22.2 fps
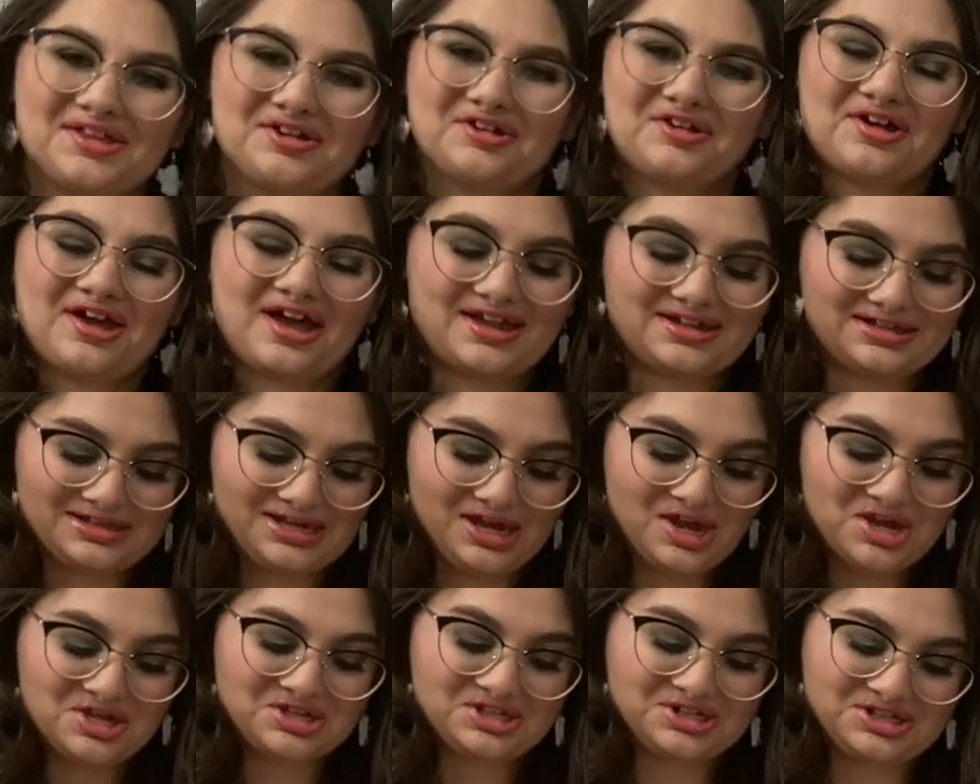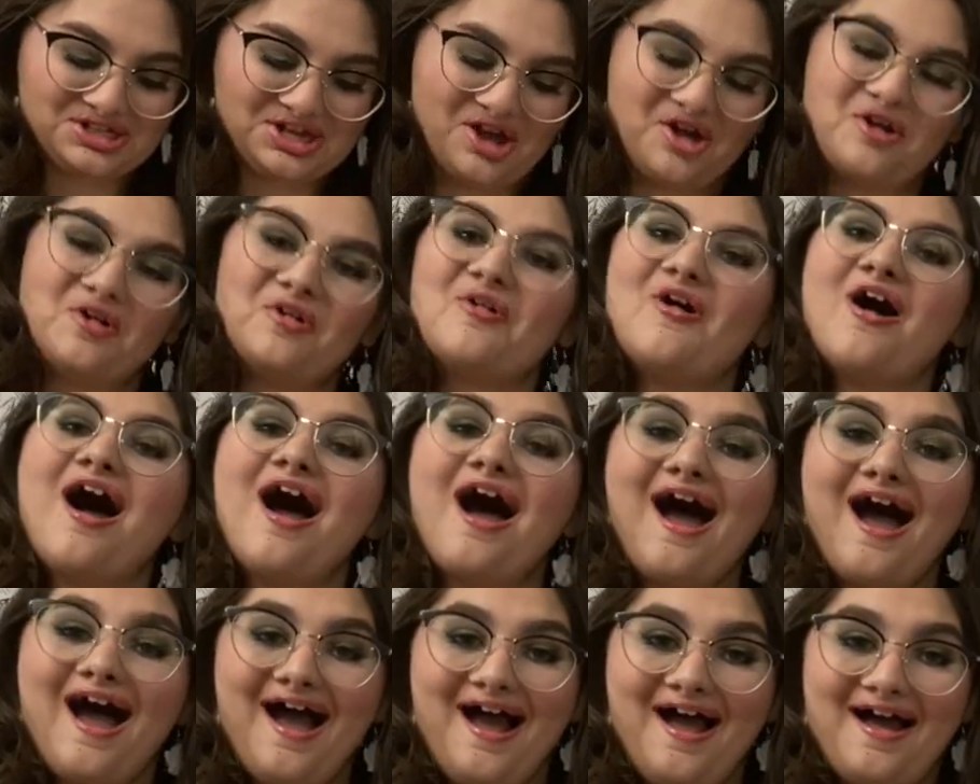you guys. So,
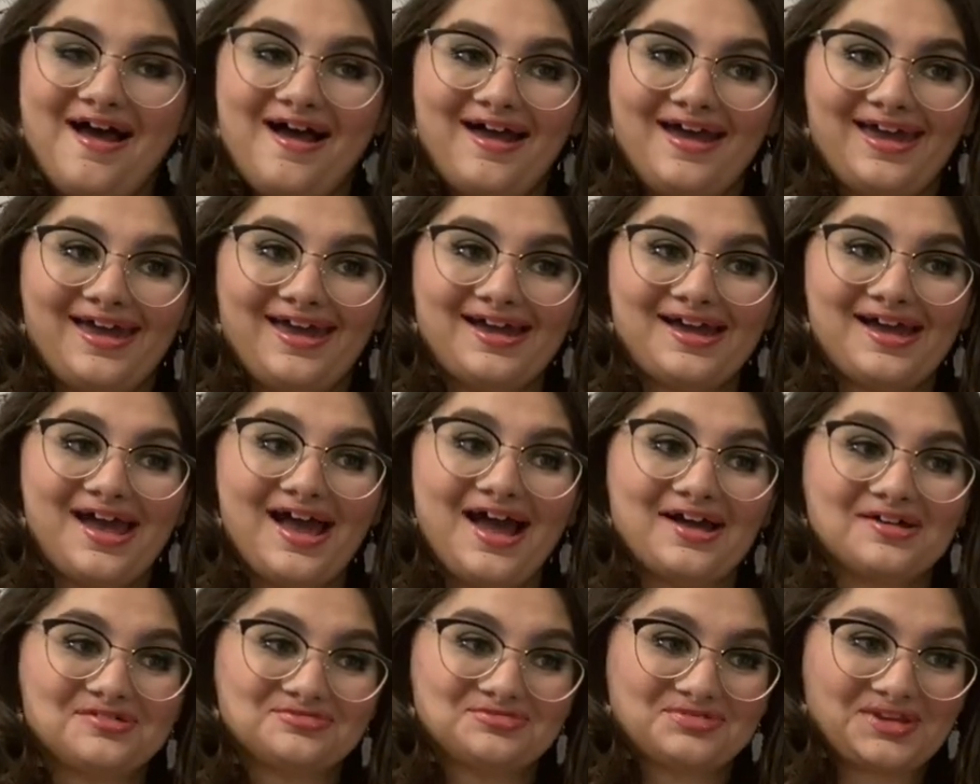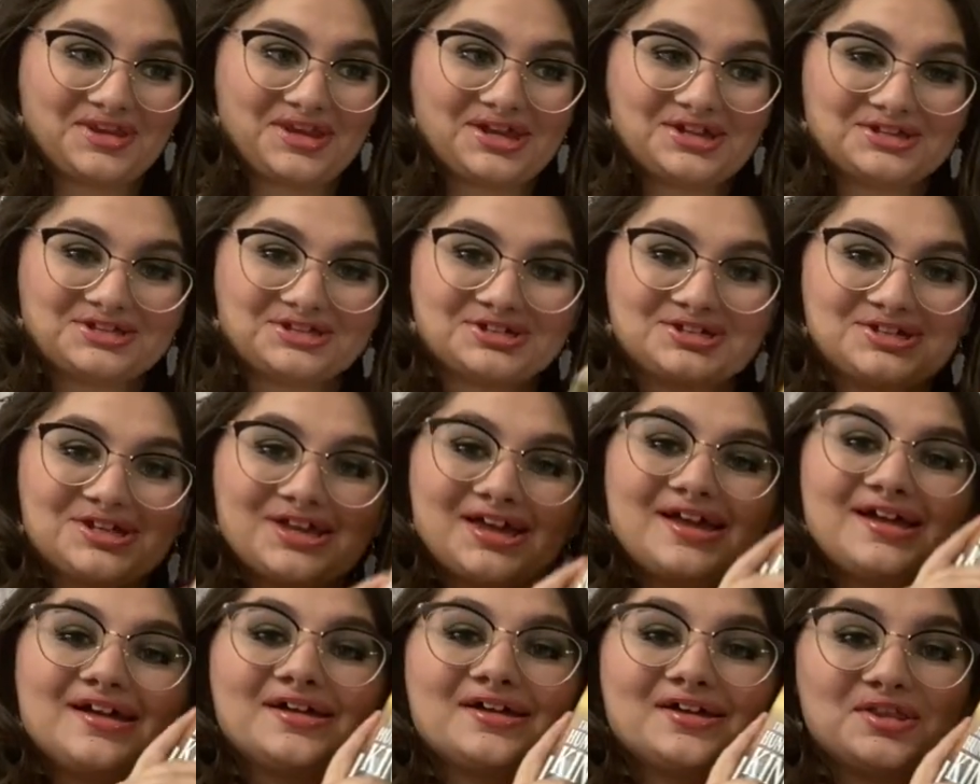I have finished
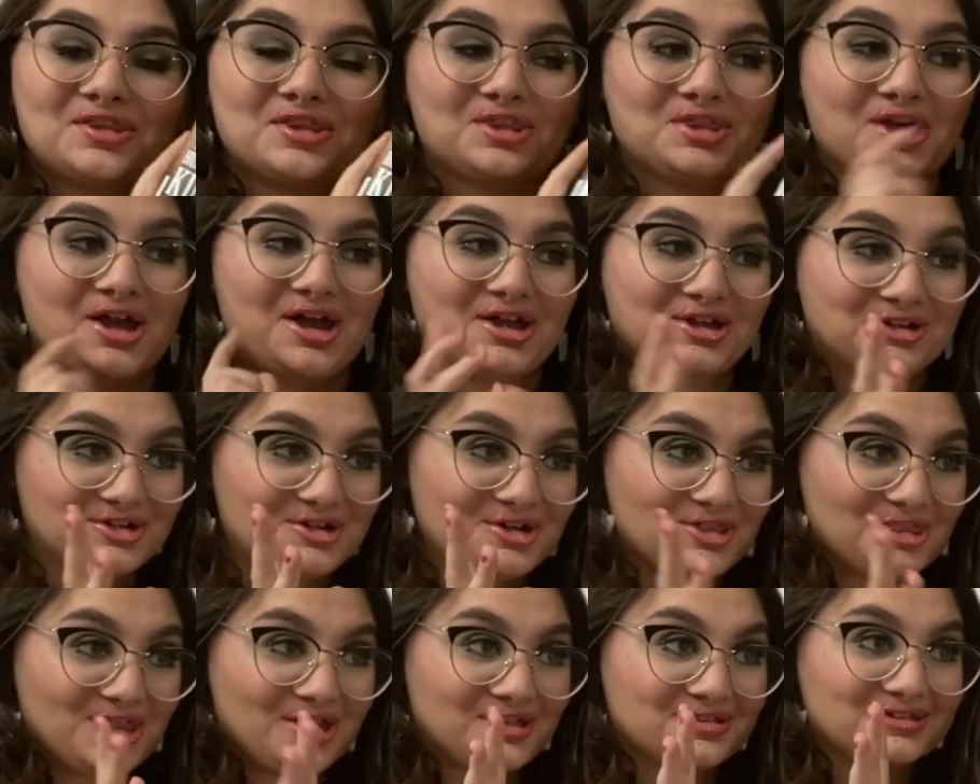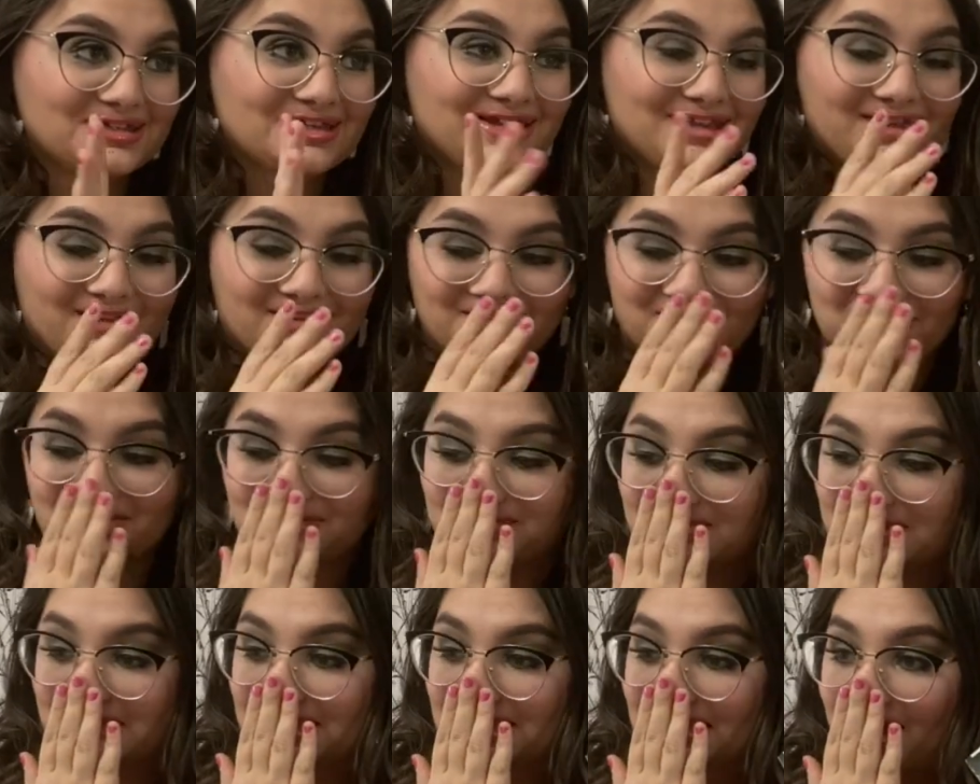The 100,000
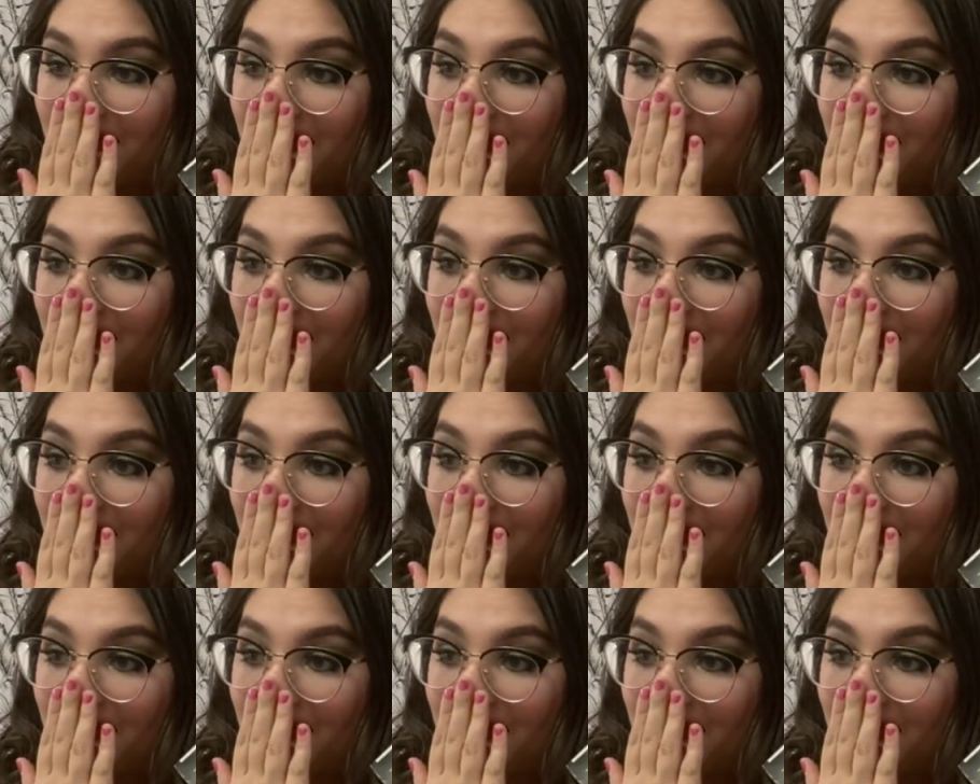Kingdoms